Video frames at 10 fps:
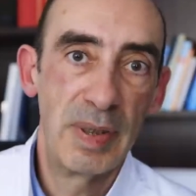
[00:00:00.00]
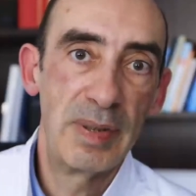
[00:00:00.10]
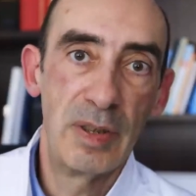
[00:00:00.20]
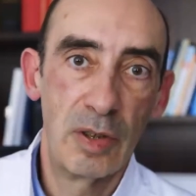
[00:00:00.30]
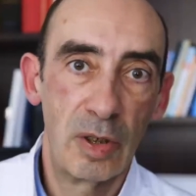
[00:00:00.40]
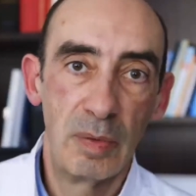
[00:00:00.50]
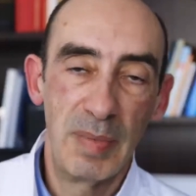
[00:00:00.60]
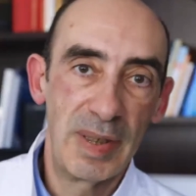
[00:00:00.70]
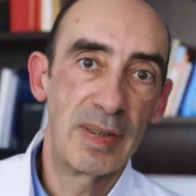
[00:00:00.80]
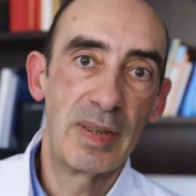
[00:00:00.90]
precision
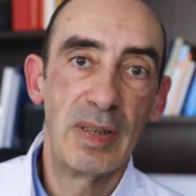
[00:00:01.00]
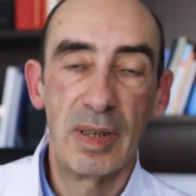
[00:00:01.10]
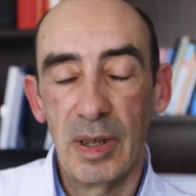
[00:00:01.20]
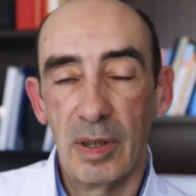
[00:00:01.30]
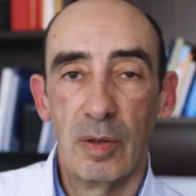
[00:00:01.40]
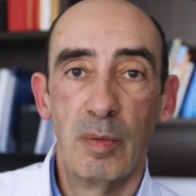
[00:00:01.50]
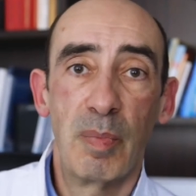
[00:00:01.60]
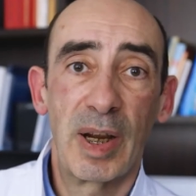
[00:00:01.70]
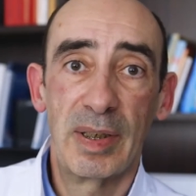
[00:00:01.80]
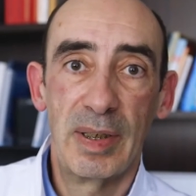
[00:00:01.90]
medicine in
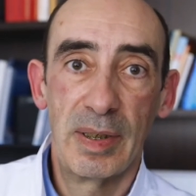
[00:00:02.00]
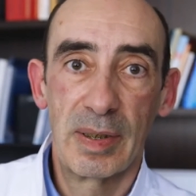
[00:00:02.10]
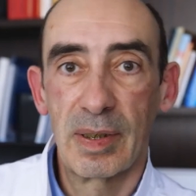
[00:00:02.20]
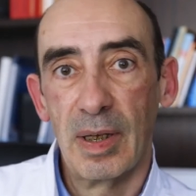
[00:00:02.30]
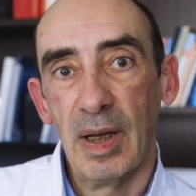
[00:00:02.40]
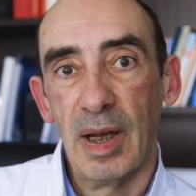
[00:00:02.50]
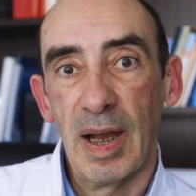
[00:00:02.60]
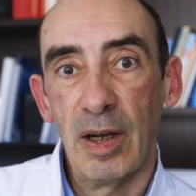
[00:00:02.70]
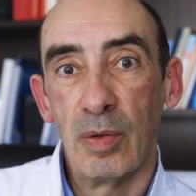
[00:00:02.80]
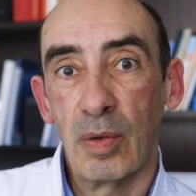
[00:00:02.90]
practice
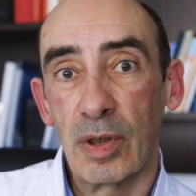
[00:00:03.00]
allow